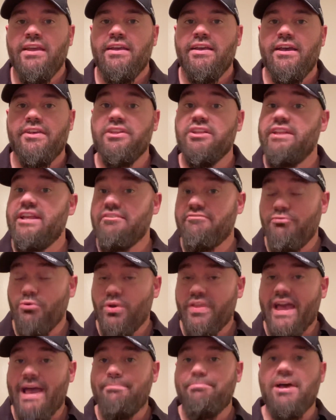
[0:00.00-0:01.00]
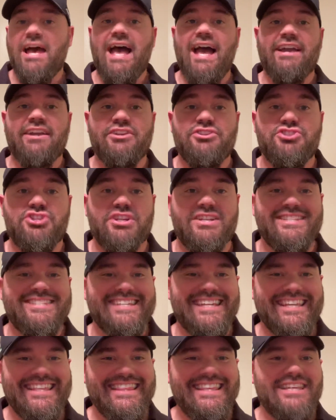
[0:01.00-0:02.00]
And the link for that package
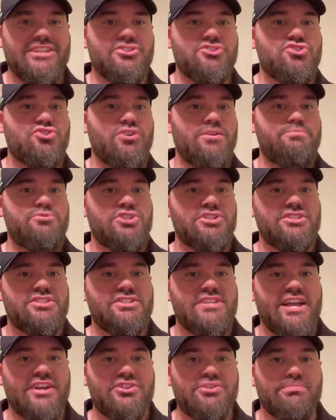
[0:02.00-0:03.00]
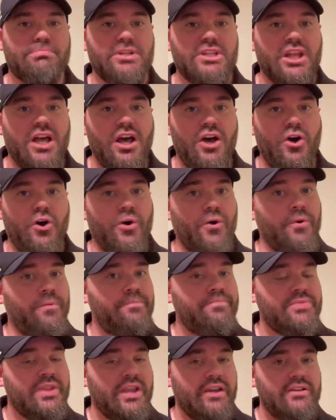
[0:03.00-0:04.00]
is in the description section below.
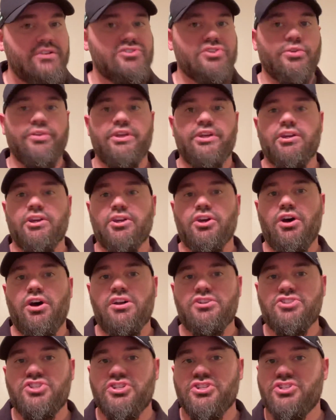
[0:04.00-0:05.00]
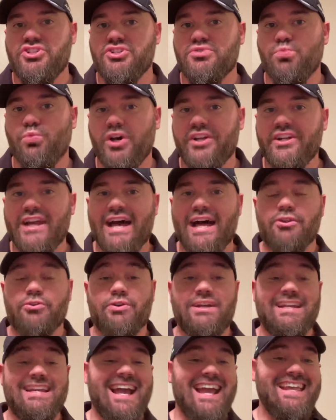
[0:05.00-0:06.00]
It's only going to cost you just
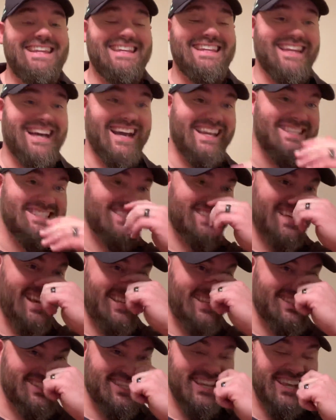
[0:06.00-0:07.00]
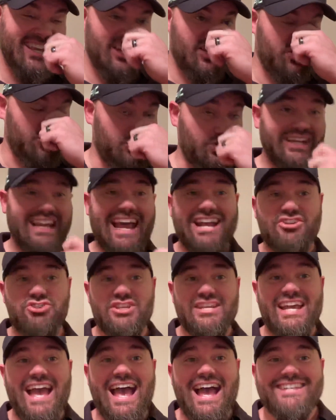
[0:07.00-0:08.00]
$1.99. You can
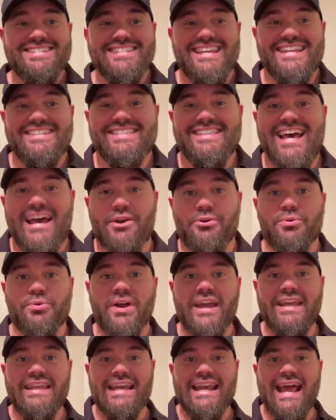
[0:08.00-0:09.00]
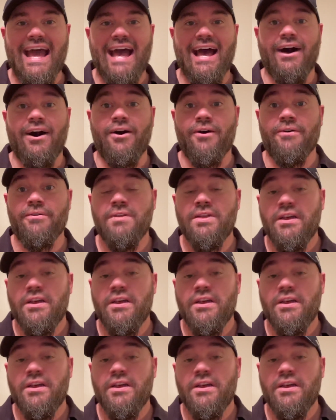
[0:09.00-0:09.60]
actually access that right now.